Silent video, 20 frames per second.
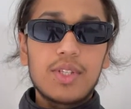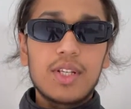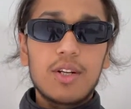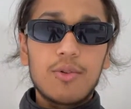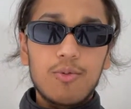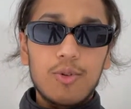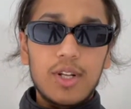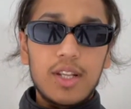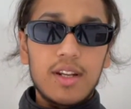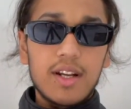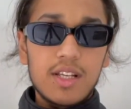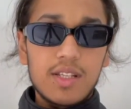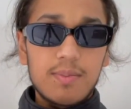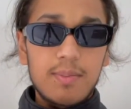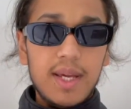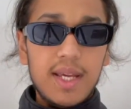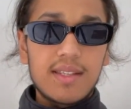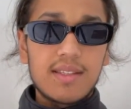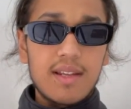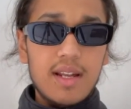and a really nice
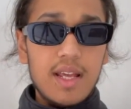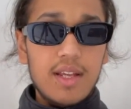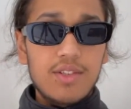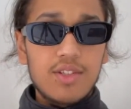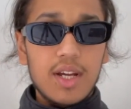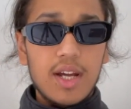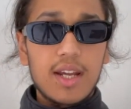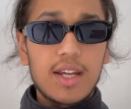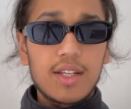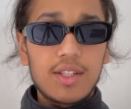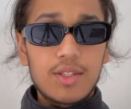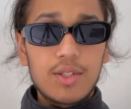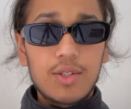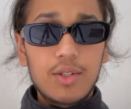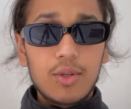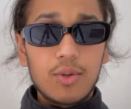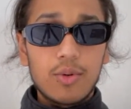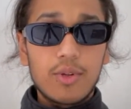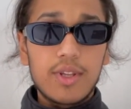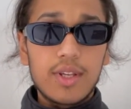base layer jacket to
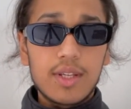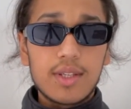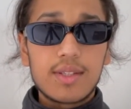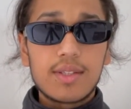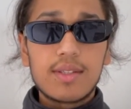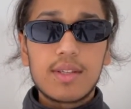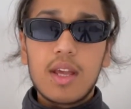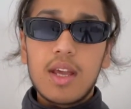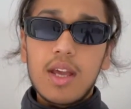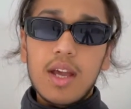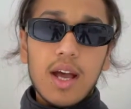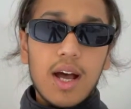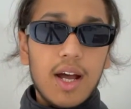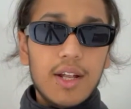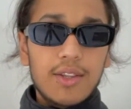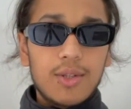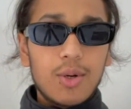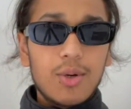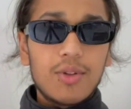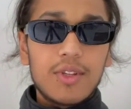do all this, I
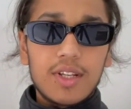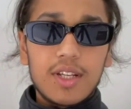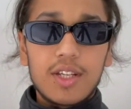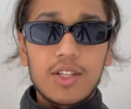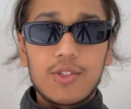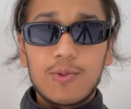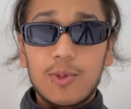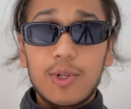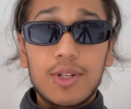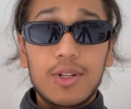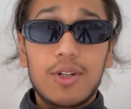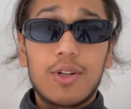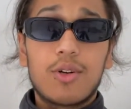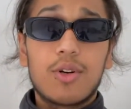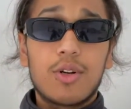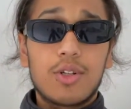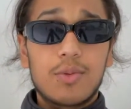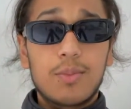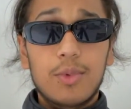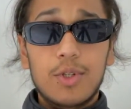don't think it's really going to
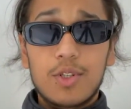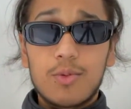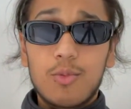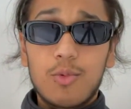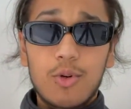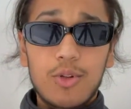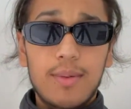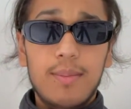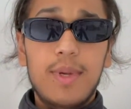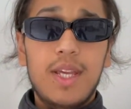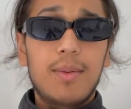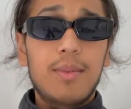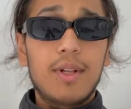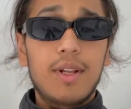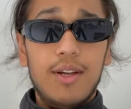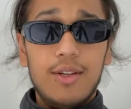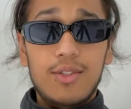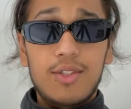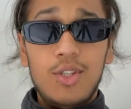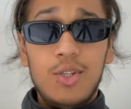cost much more than maybe
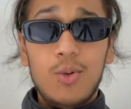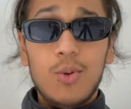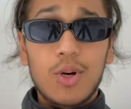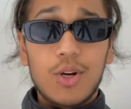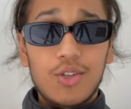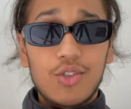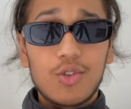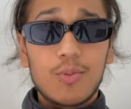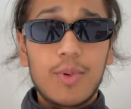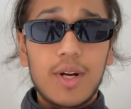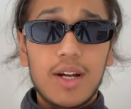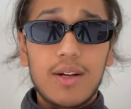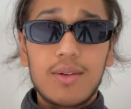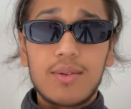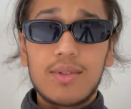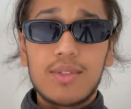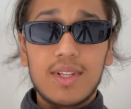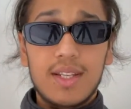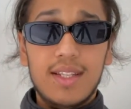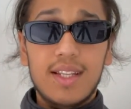like
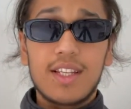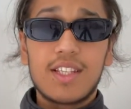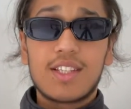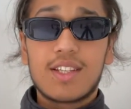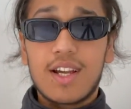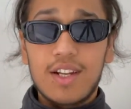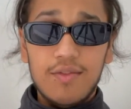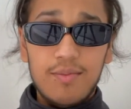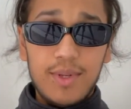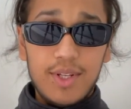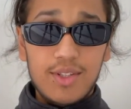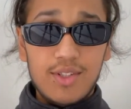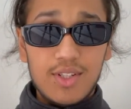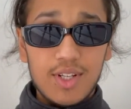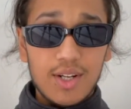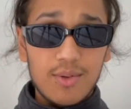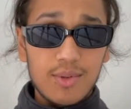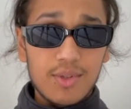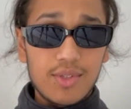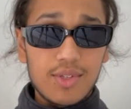£200, and that's kind of being
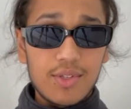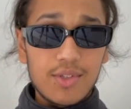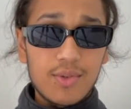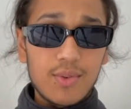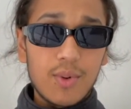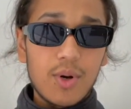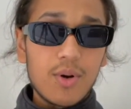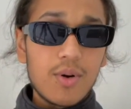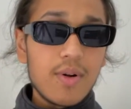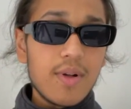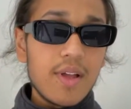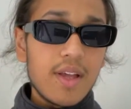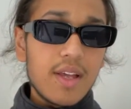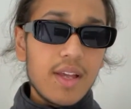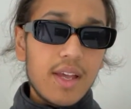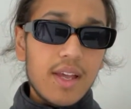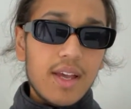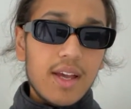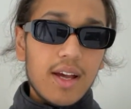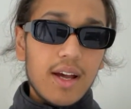generous as well.
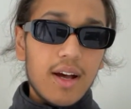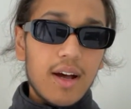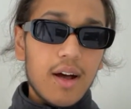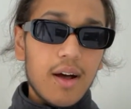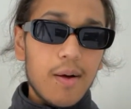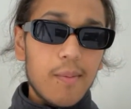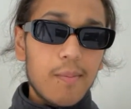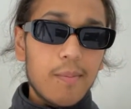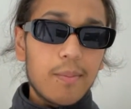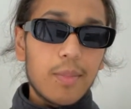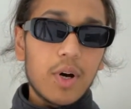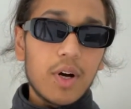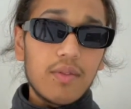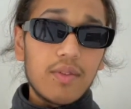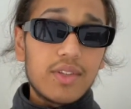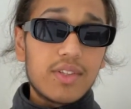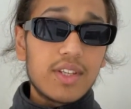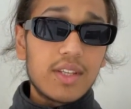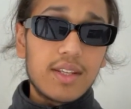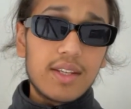But
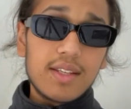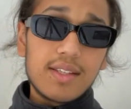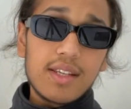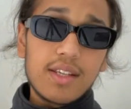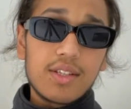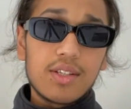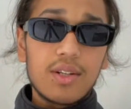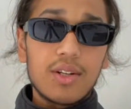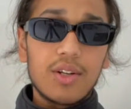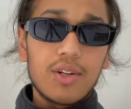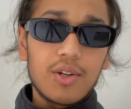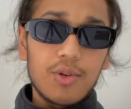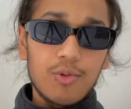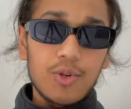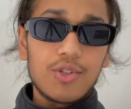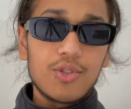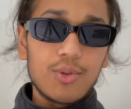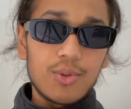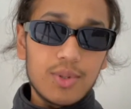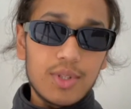obviously this isn't an
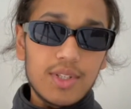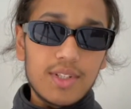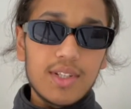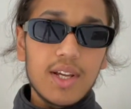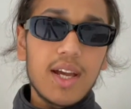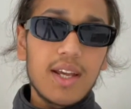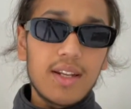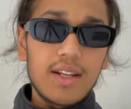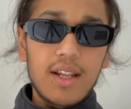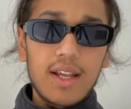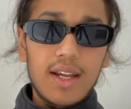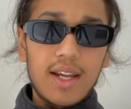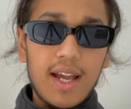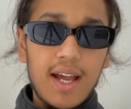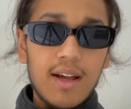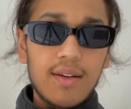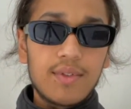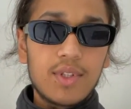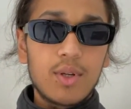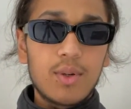original design. Like, I
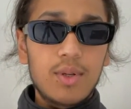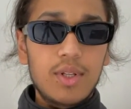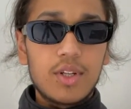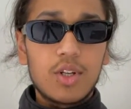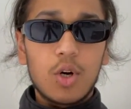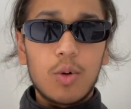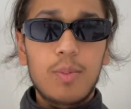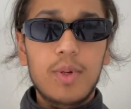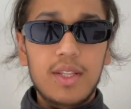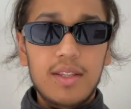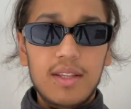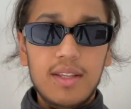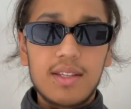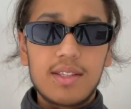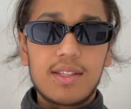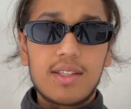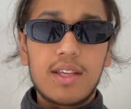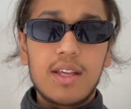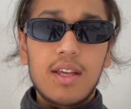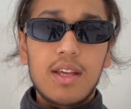have totally copied
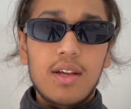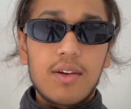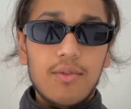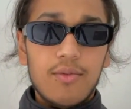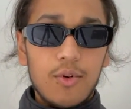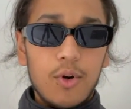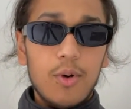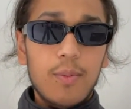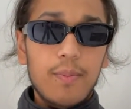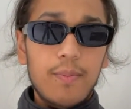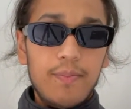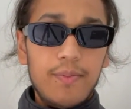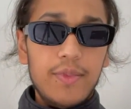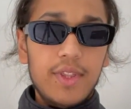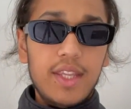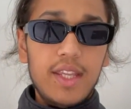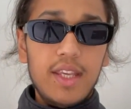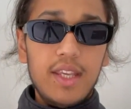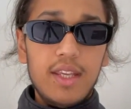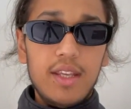this from
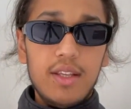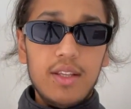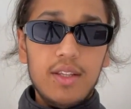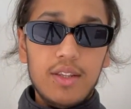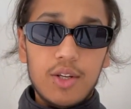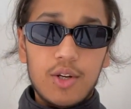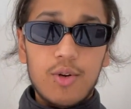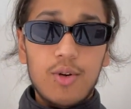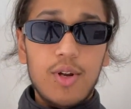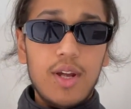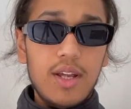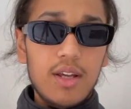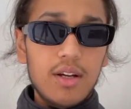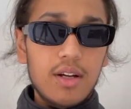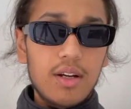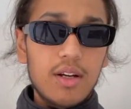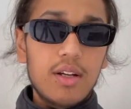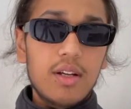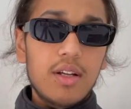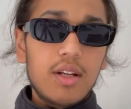the
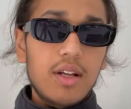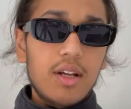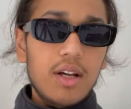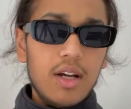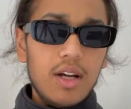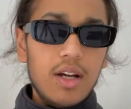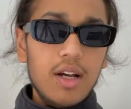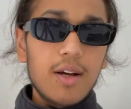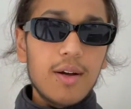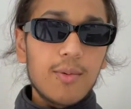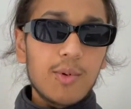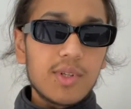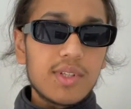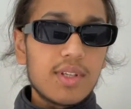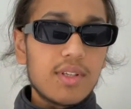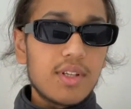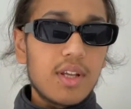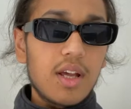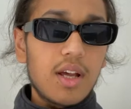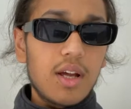creator.
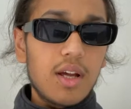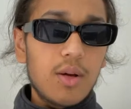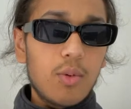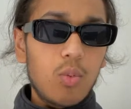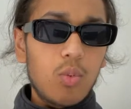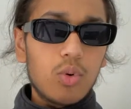Walter, I